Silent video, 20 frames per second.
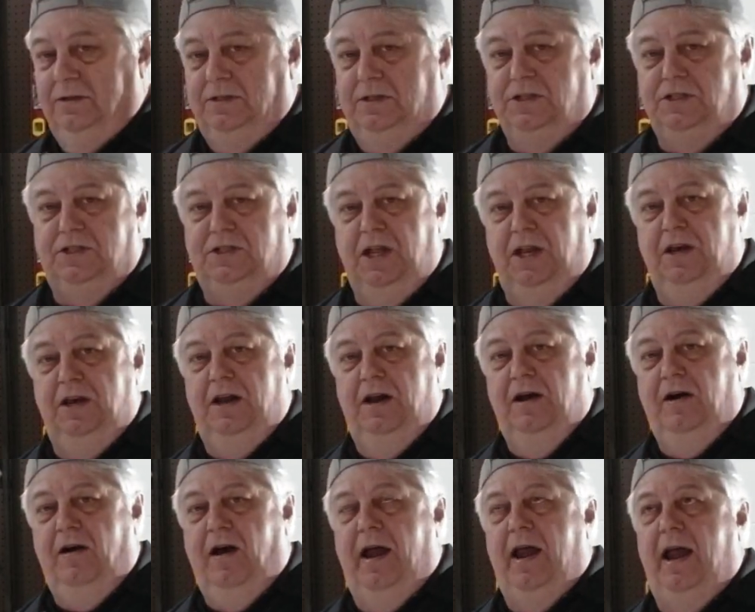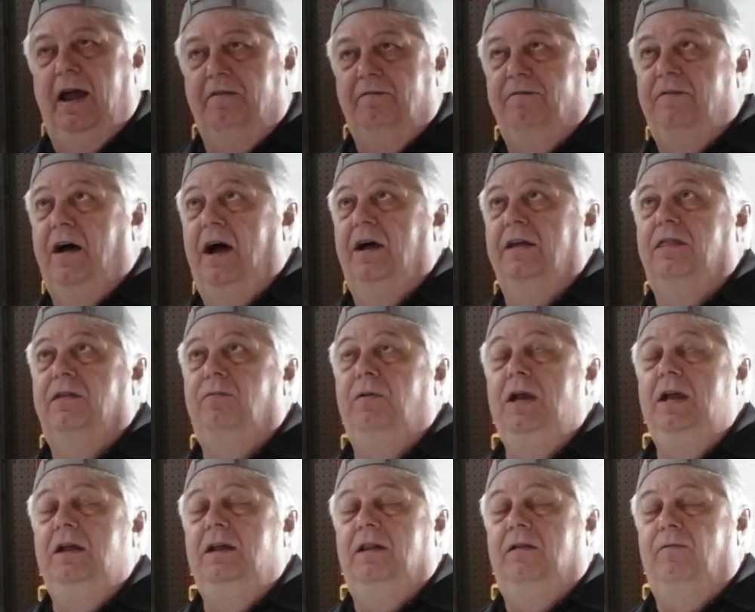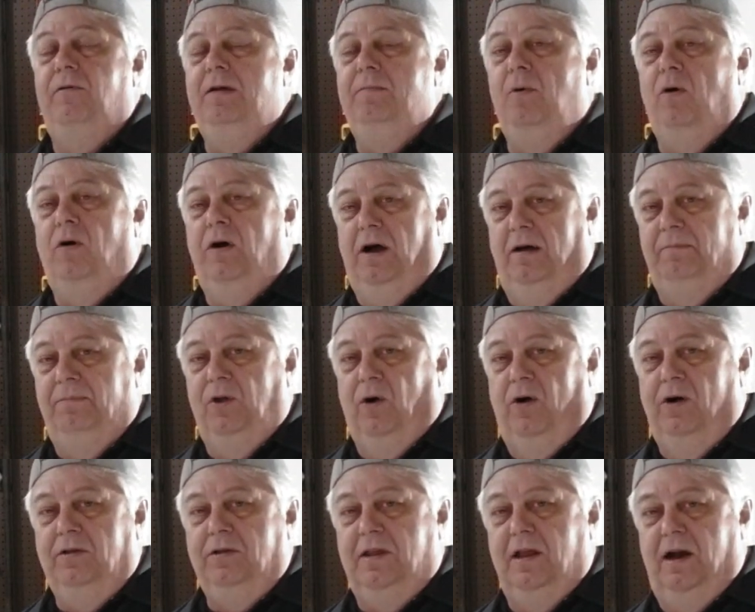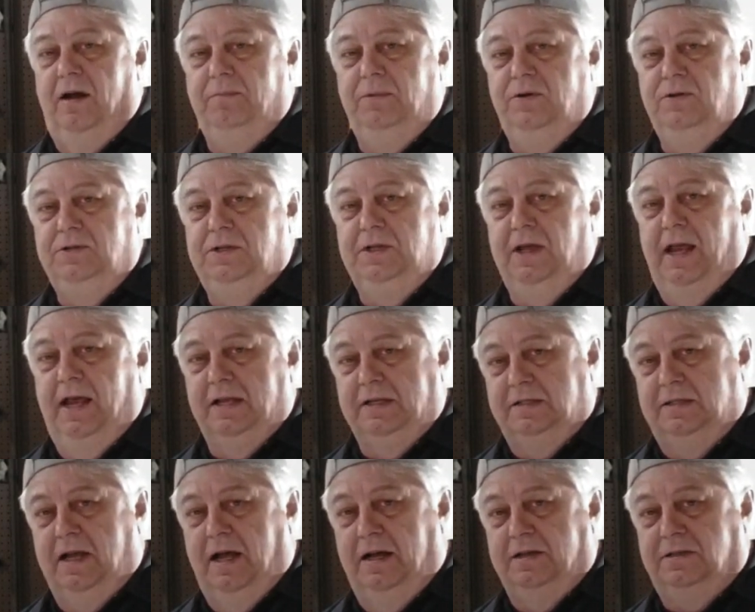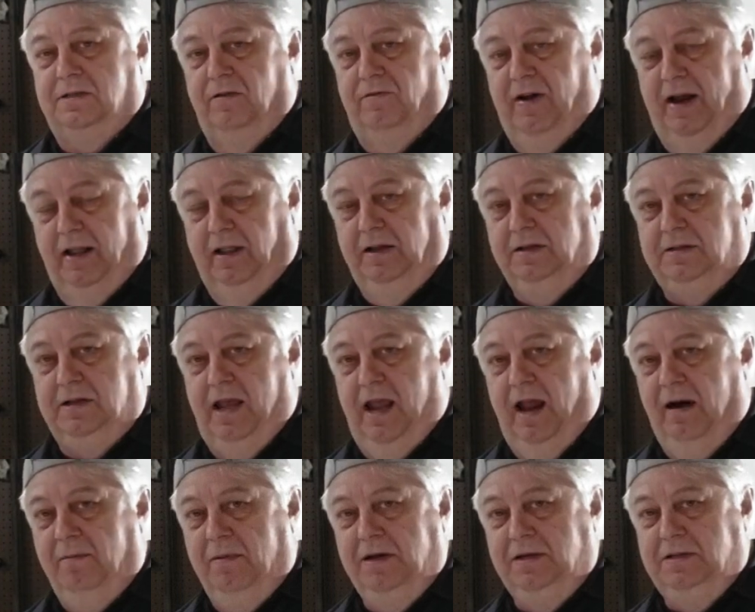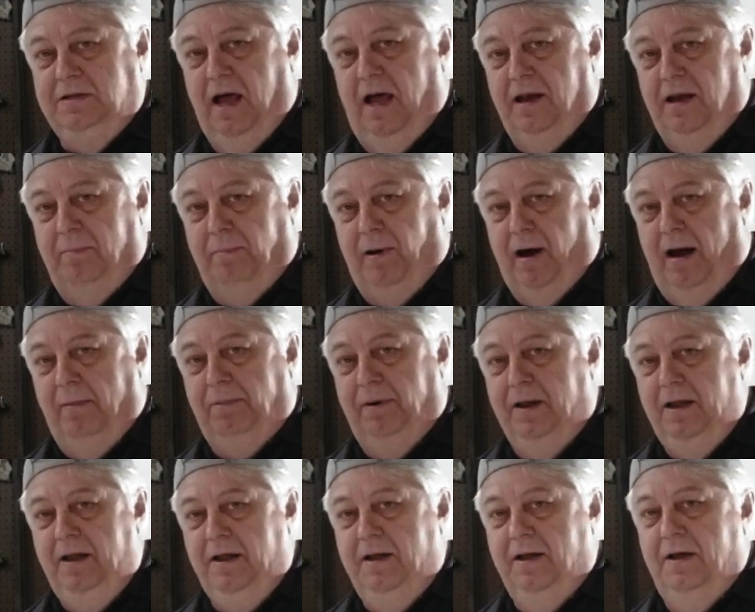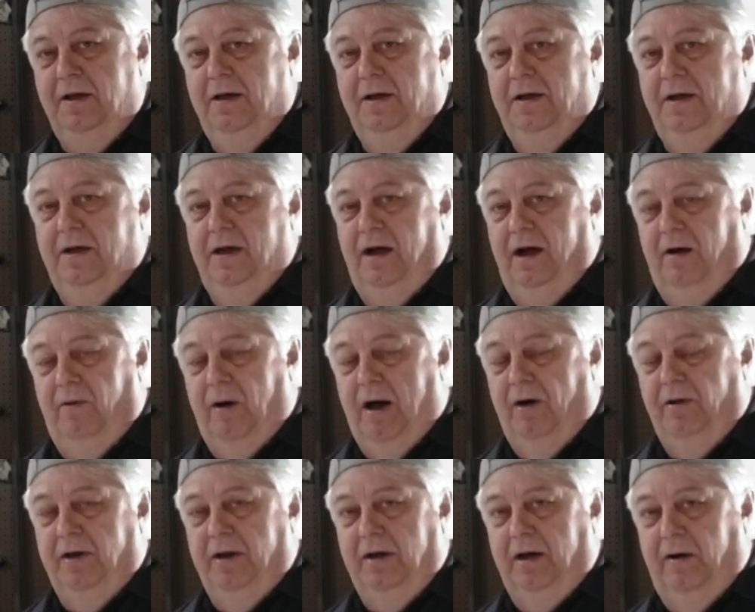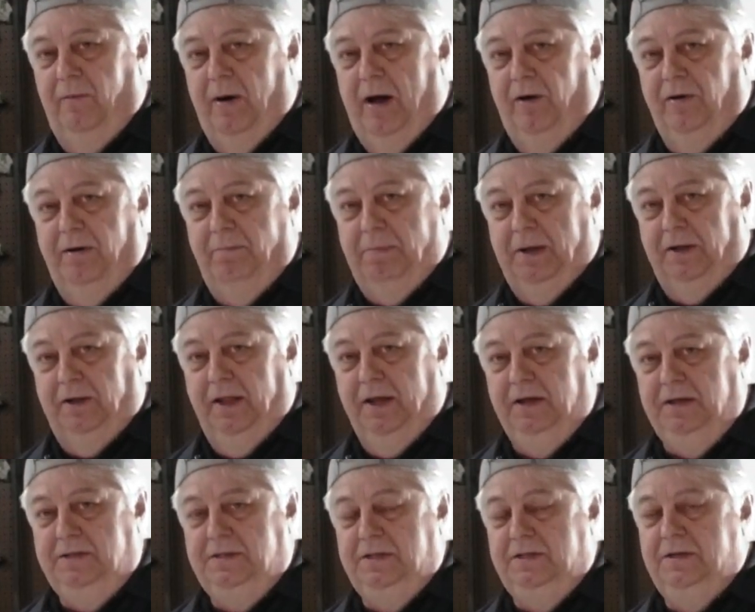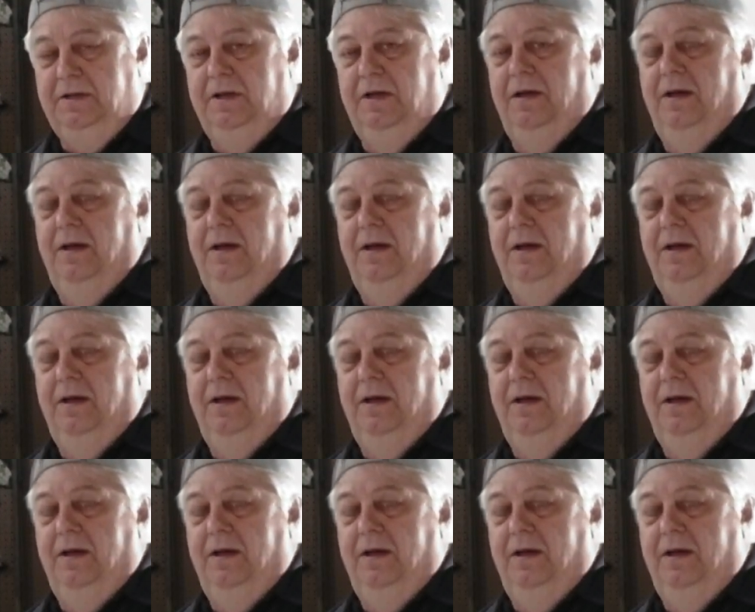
Just sitting here, I have uh, three, three more up north that I'm using as uh, surveillance cameras on the property around the, around the buildings.